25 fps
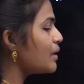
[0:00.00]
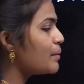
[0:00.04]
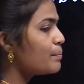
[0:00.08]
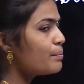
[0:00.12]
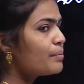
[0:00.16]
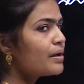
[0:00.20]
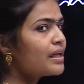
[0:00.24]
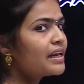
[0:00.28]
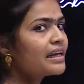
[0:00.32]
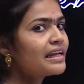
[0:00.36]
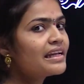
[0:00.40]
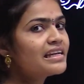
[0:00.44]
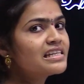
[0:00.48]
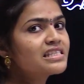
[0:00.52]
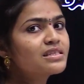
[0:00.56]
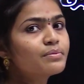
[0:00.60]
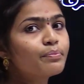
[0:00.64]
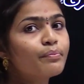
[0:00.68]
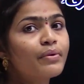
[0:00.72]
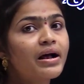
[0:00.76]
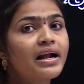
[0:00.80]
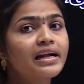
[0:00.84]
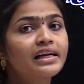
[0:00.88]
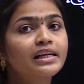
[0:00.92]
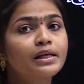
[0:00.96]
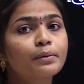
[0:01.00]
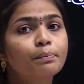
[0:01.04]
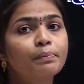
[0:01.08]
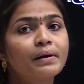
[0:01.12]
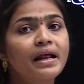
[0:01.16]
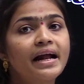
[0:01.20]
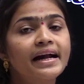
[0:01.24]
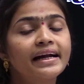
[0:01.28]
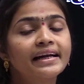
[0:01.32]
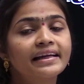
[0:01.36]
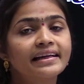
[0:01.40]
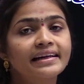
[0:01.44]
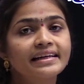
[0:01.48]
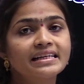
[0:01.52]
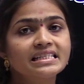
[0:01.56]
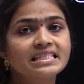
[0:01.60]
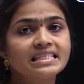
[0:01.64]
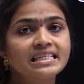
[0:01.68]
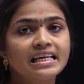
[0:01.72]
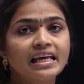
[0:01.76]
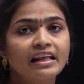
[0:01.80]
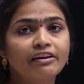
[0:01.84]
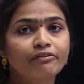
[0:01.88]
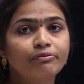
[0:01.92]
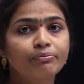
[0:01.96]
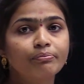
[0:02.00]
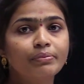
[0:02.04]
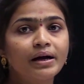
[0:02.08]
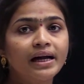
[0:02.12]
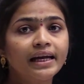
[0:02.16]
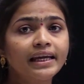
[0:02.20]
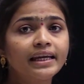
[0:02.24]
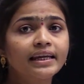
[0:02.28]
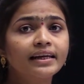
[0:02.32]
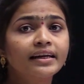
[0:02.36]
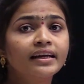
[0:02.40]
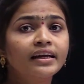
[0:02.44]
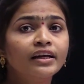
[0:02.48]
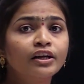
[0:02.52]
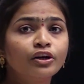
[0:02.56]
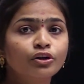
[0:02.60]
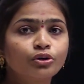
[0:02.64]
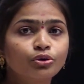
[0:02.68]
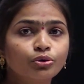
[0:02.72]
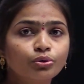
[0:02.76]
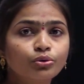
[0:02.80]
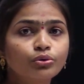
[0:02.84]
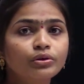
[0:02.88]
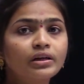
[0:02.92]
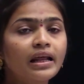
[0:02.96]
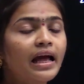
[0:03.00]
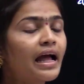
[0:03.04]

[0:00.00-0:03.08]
number is multiplied itself by 2